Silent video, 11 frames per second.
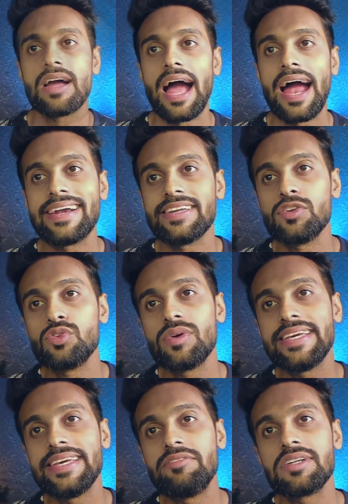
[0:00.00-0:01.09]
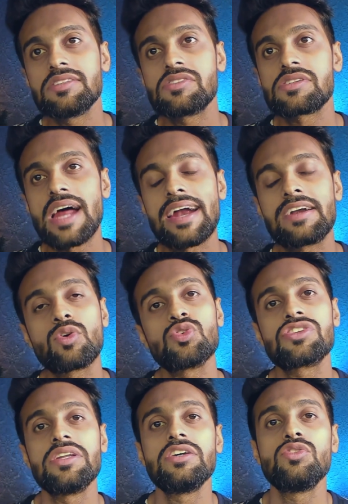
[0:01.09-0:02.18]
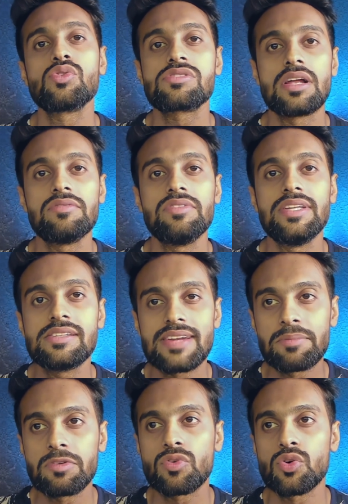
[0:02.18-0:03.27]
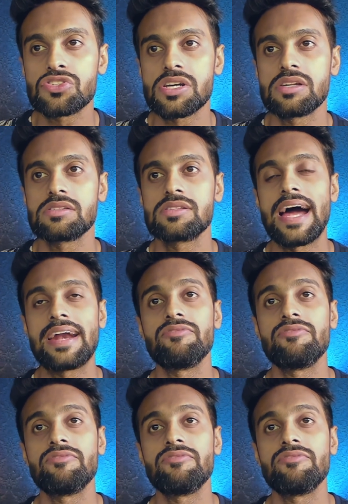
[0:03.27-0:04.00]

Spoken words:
And you will even start questioning yourself these type of questions, that